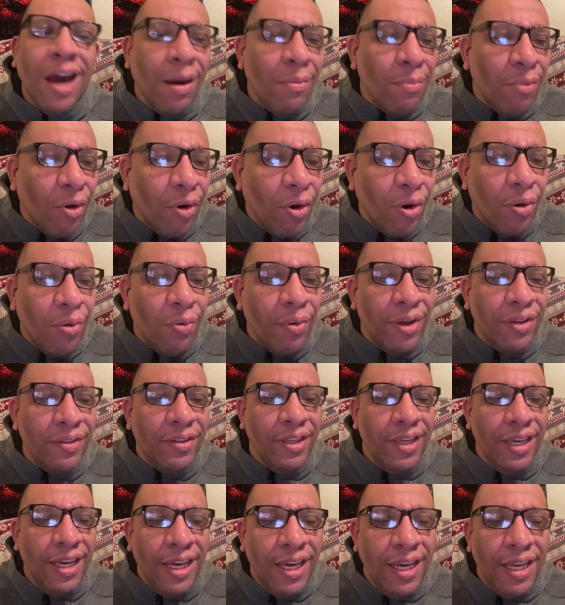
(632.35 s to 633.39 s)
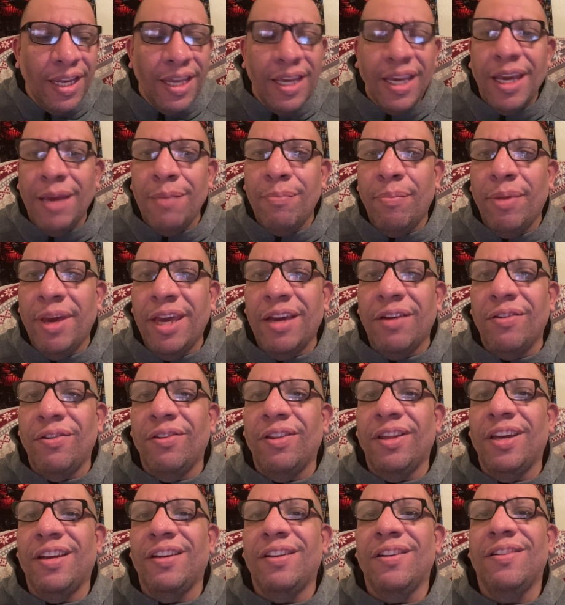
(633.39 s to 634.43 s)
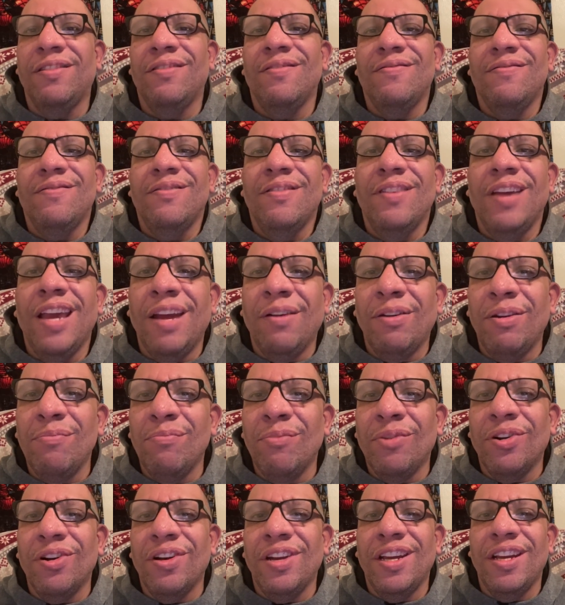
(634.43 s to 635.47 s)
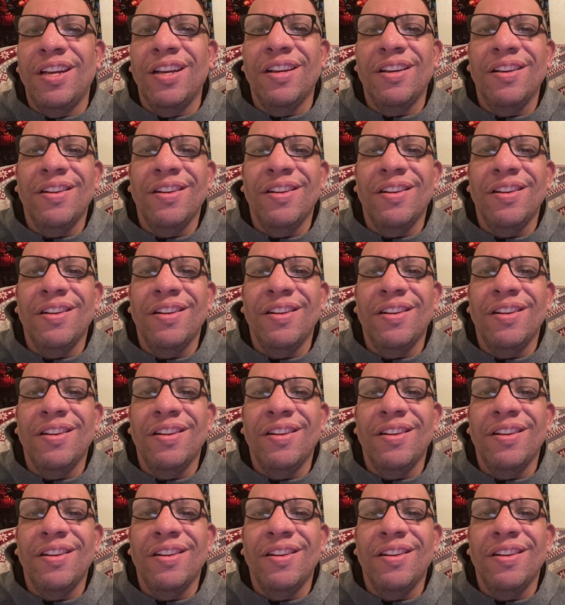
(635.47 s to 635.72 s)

always eating a bagel there every morning.